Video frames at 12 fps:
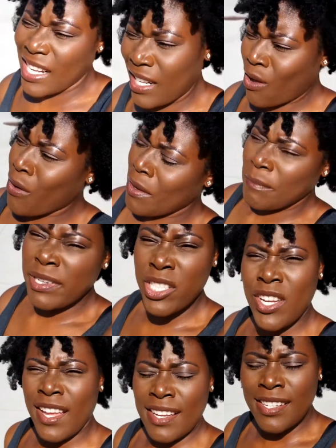gotta go get my
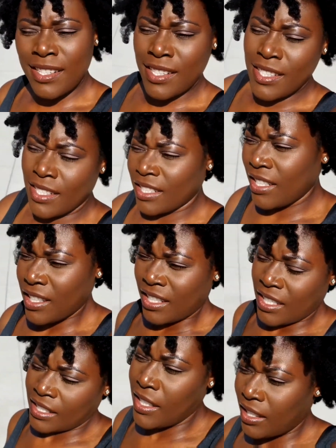shades.
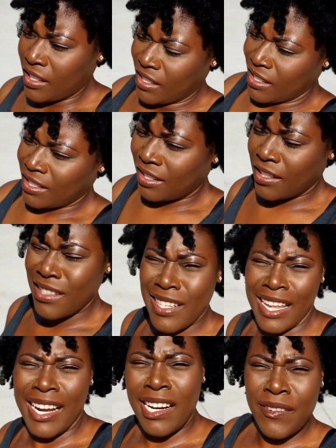
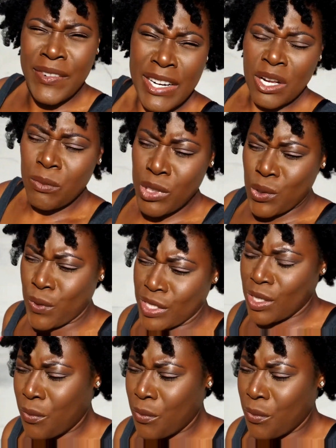Now I gotta figure out which ones I